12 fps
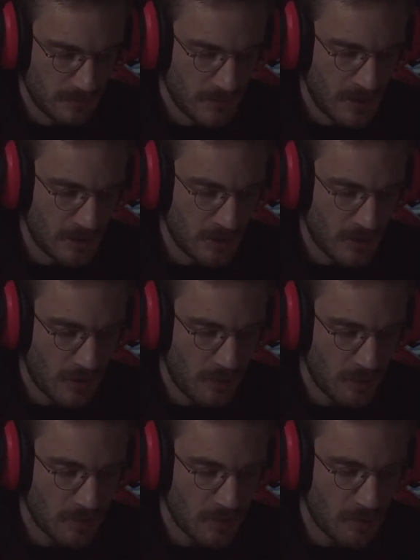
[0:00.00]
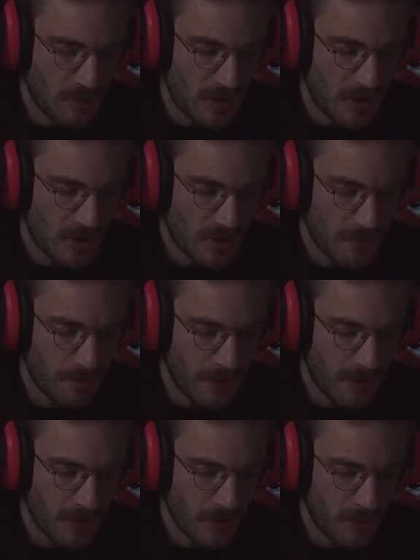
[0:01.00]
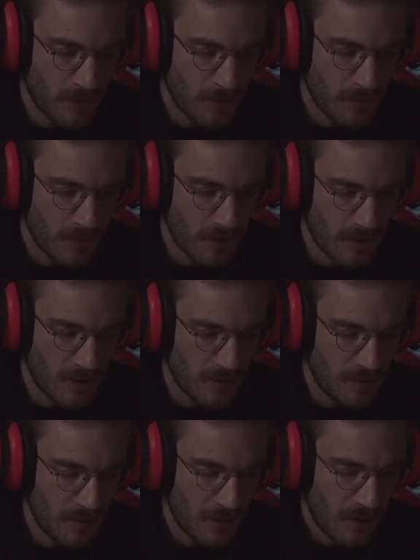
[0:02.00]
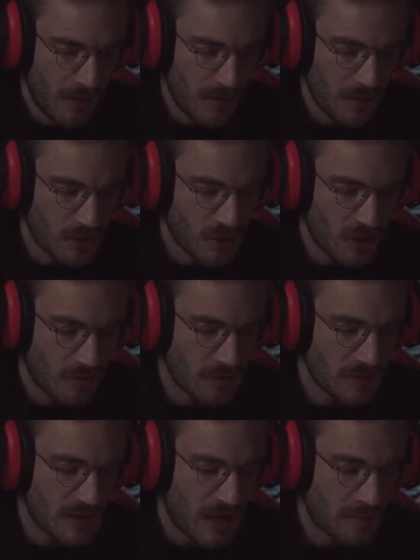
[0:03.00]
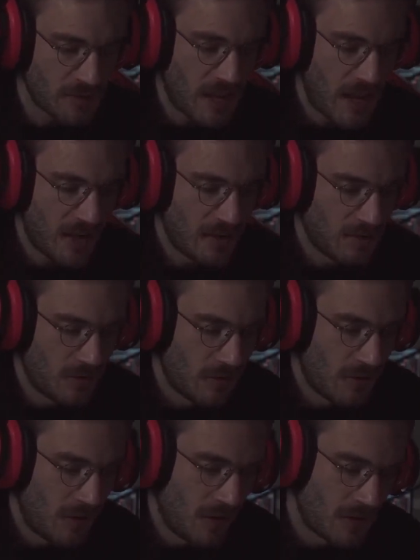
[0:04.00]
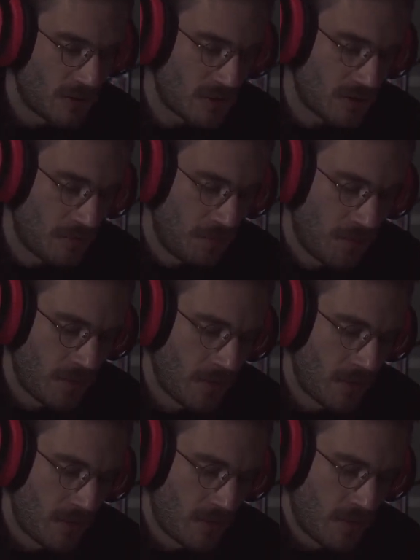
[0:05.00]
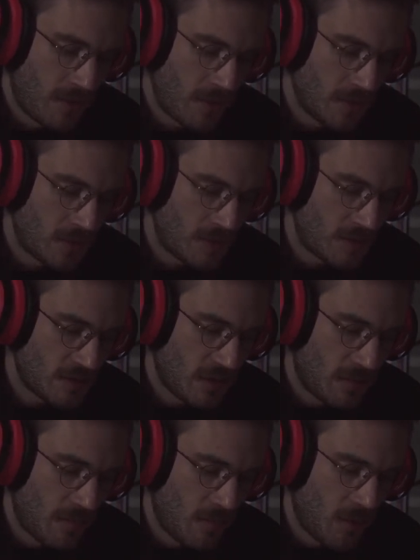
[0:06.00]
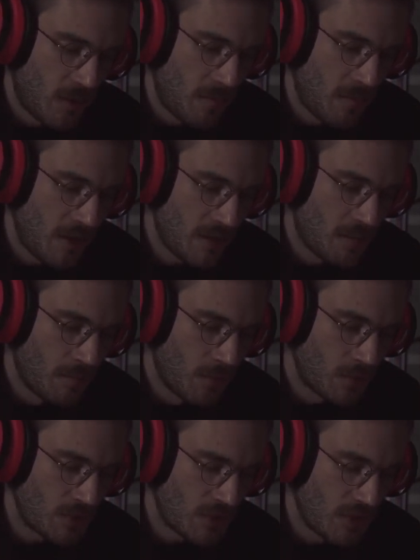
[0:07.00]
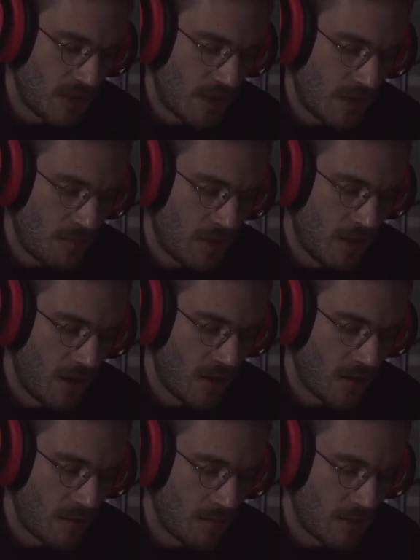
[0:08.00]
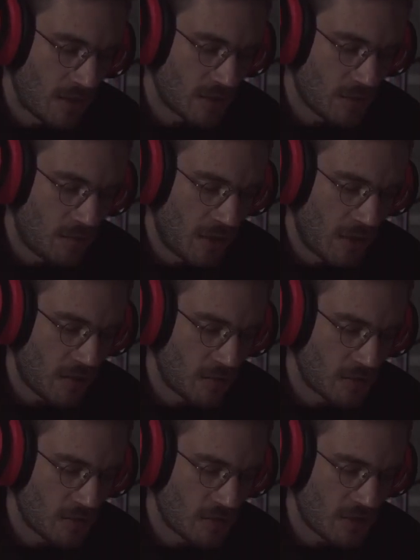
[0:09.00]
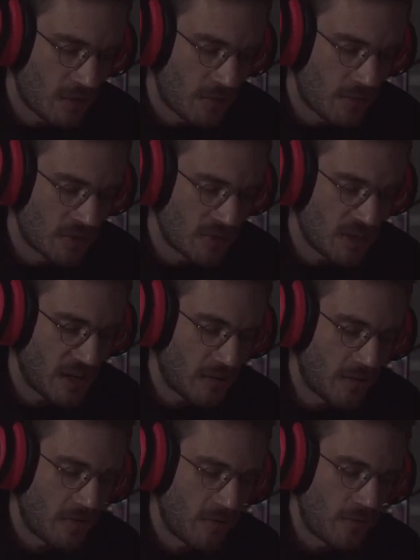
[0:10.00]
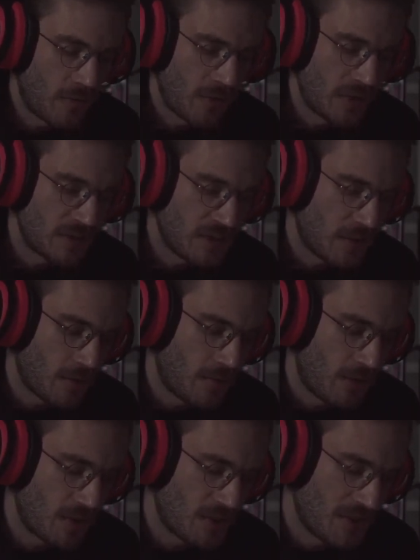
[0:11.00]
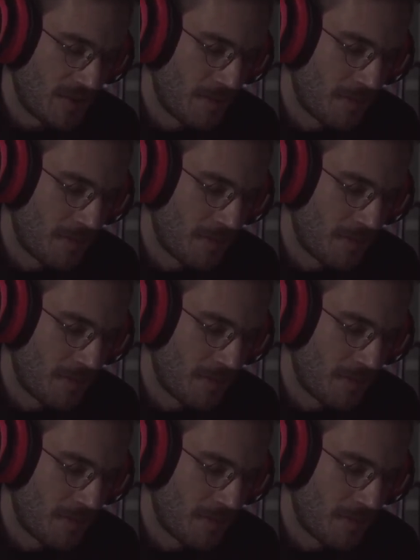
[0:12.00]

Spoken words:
They took him up to the block, and they removed her, and they shoved Sam's head into the notch. Then someone made the motion that he'd be hung, because the block was reserved for the sacred virgin.